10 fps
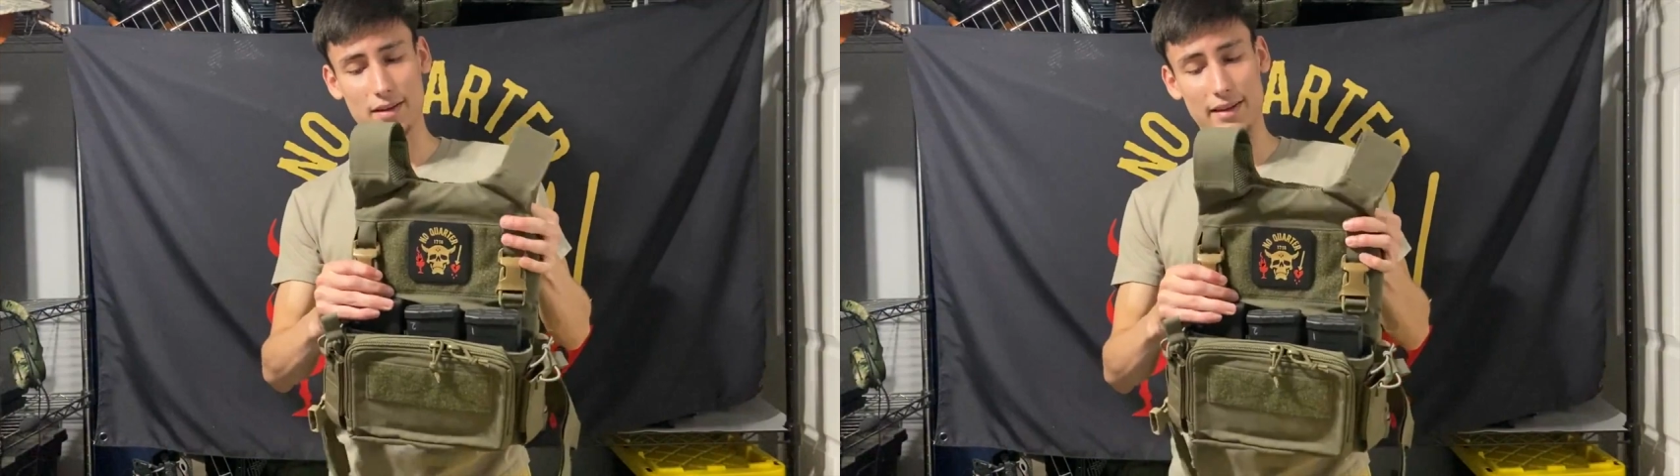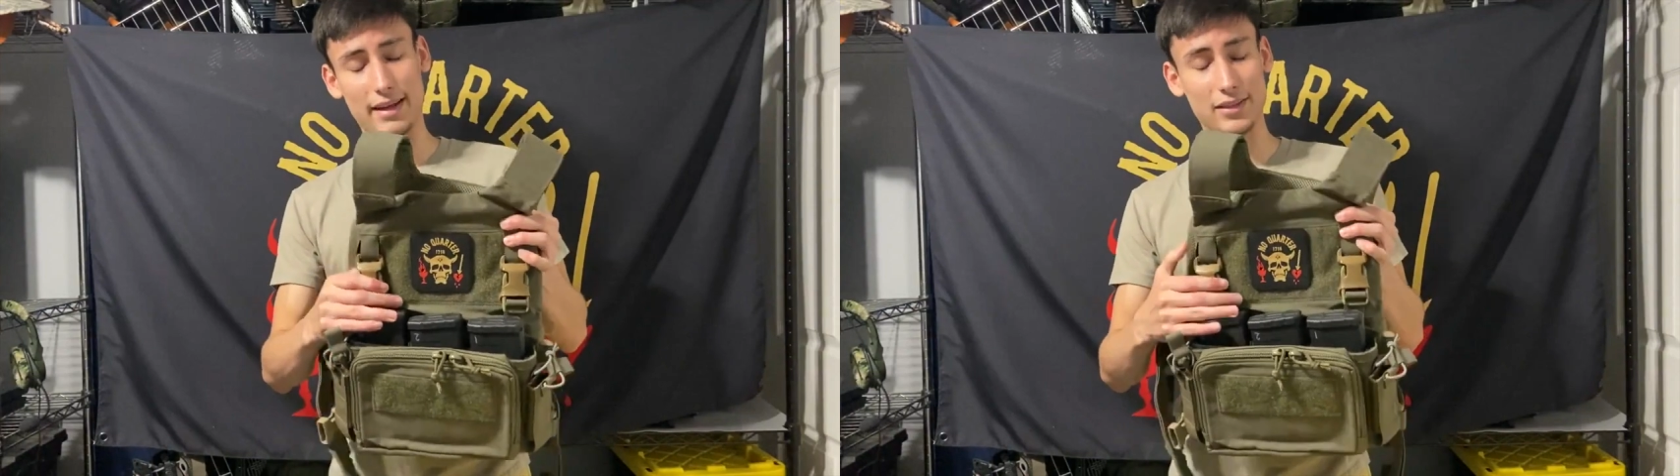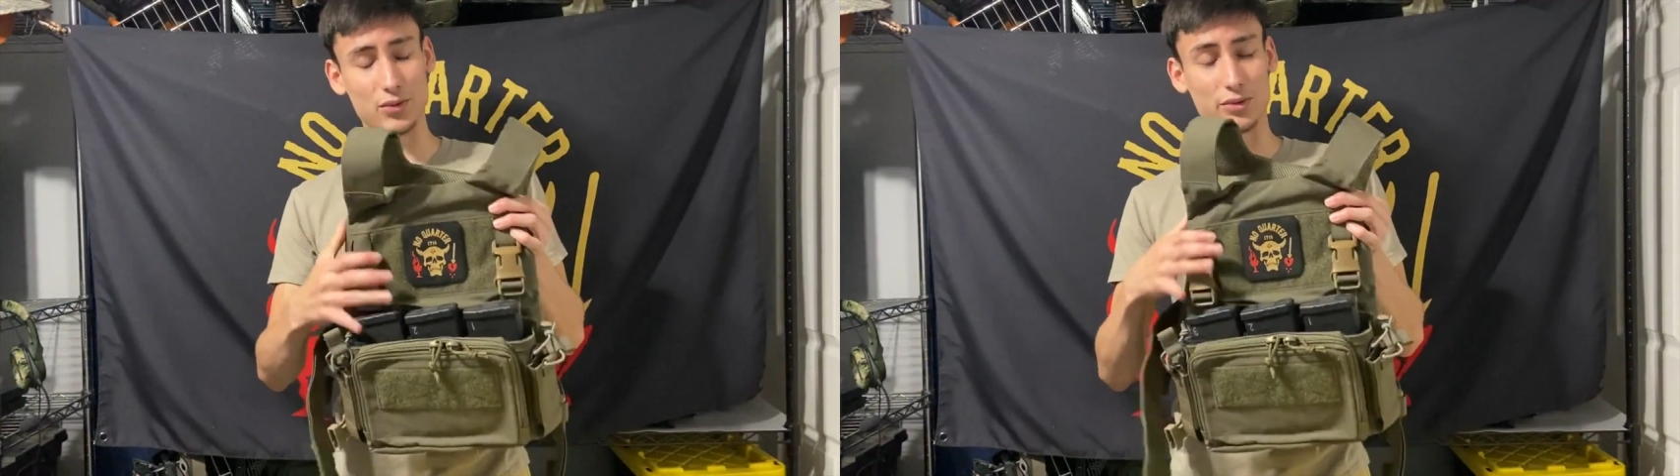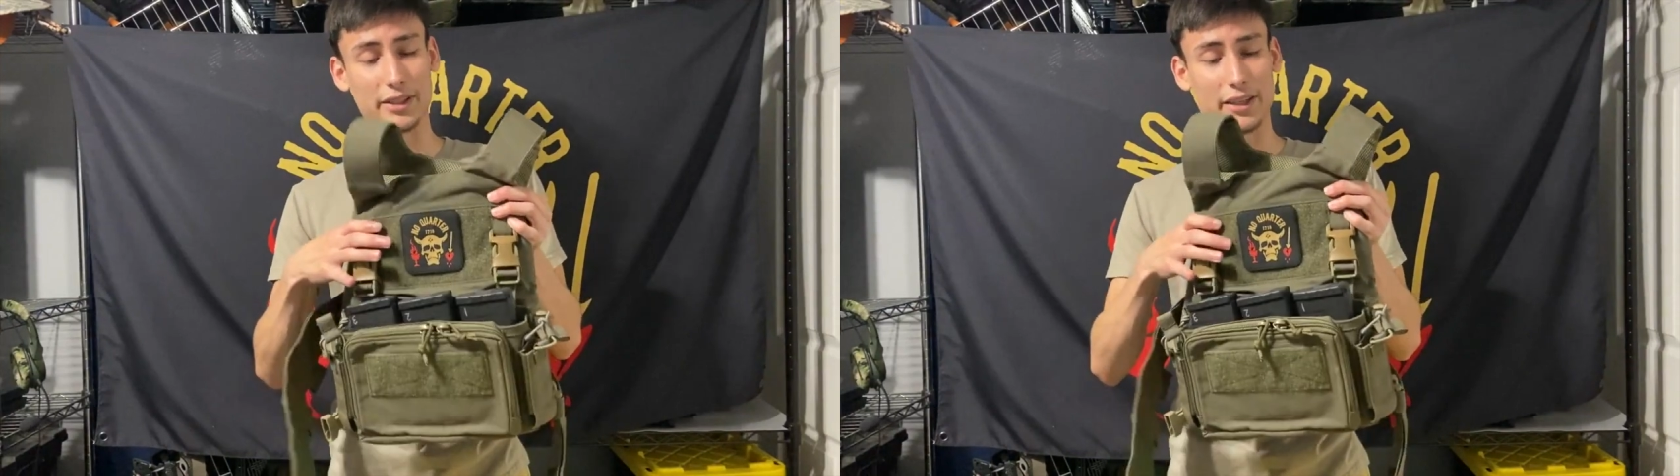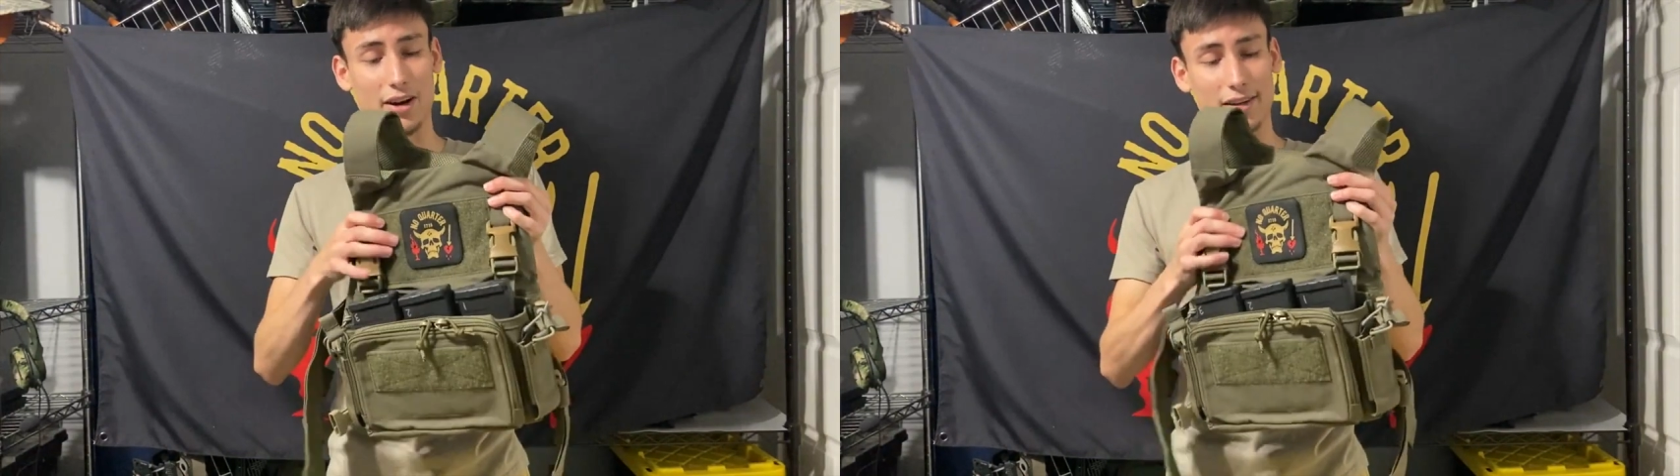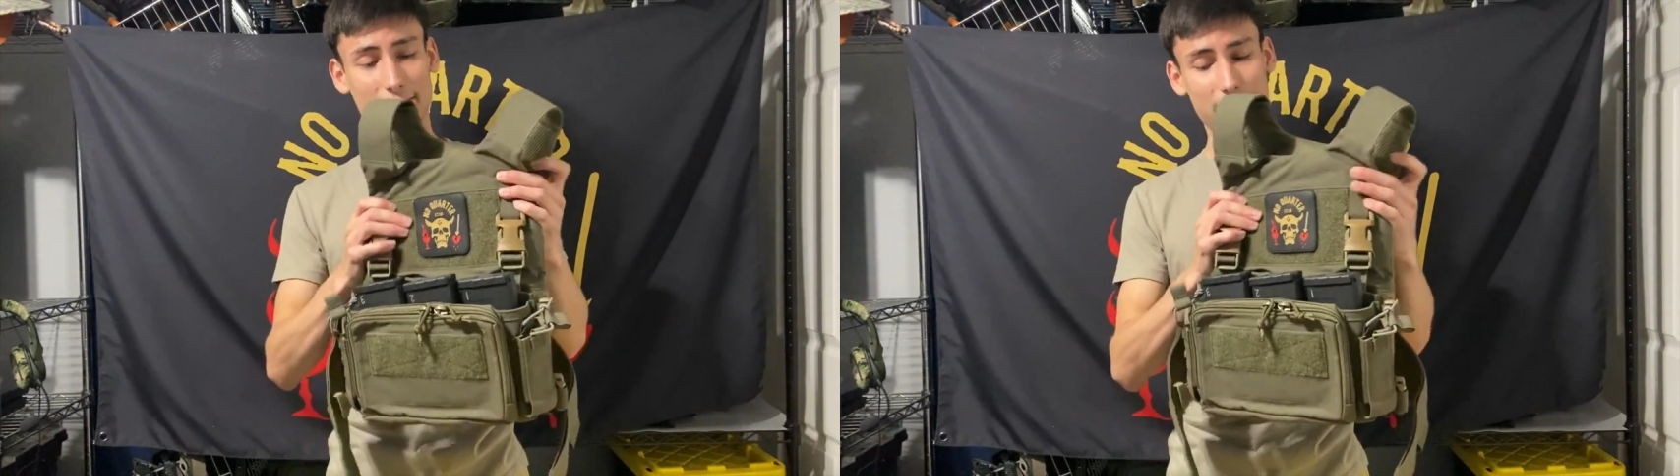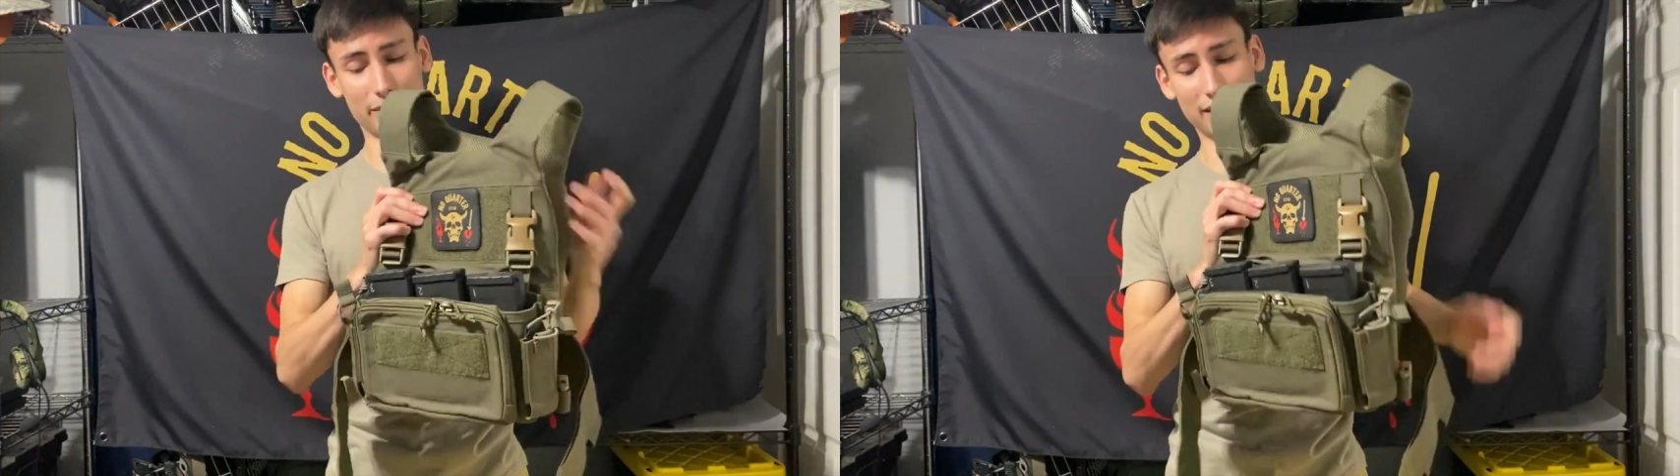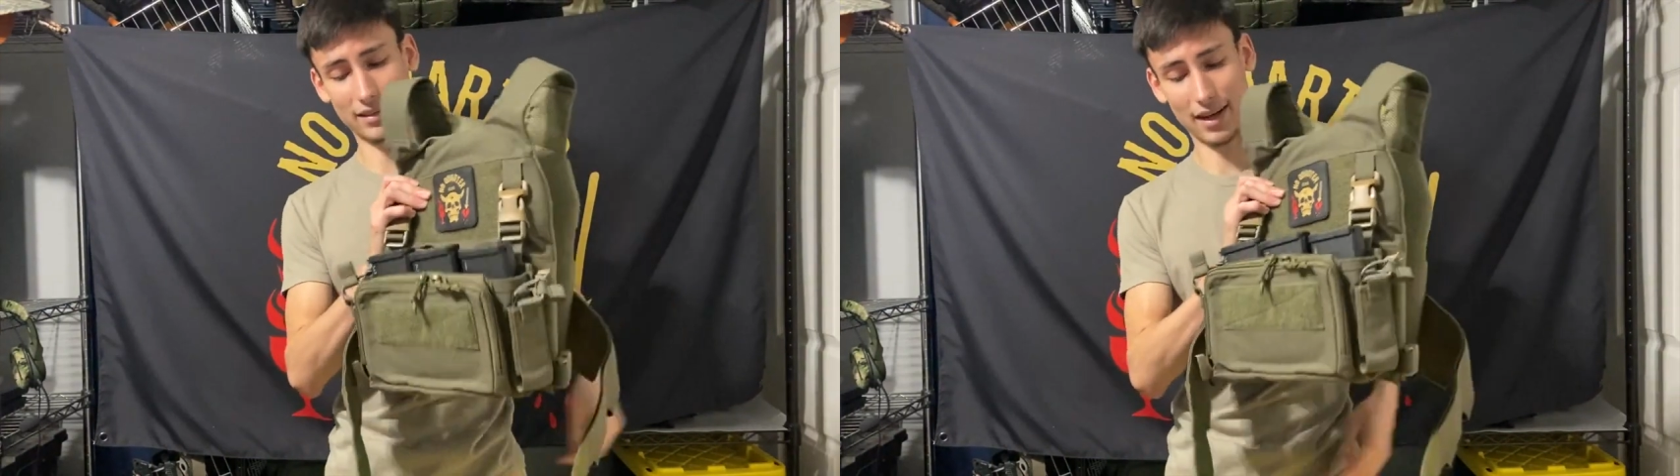that is really awesome,
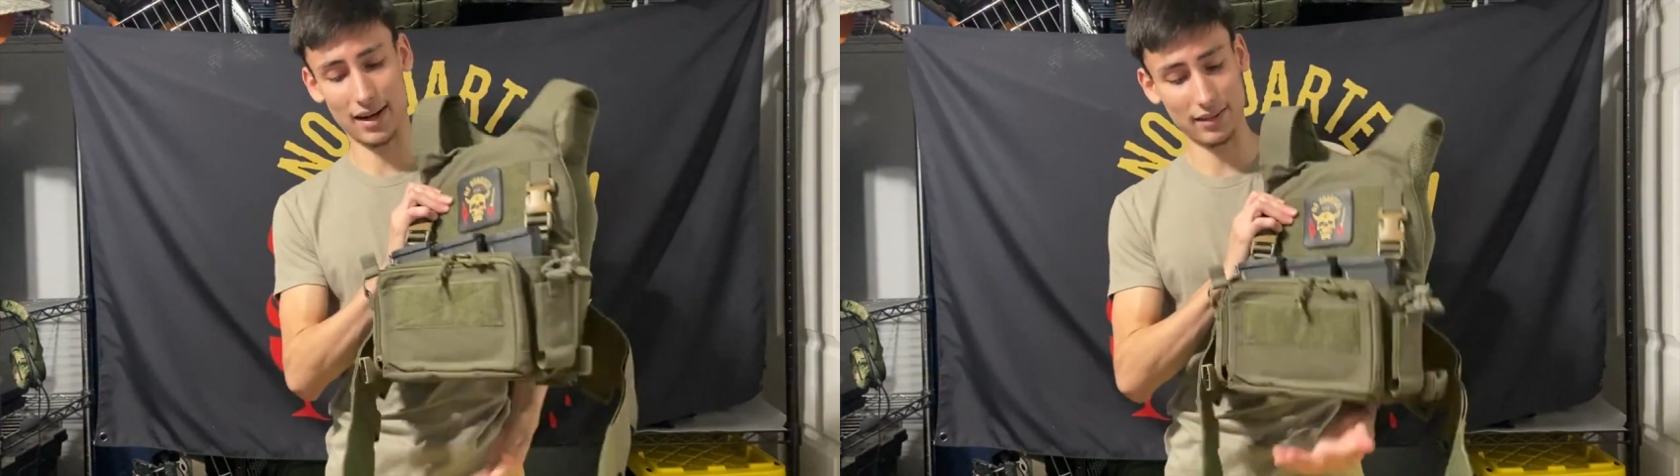because I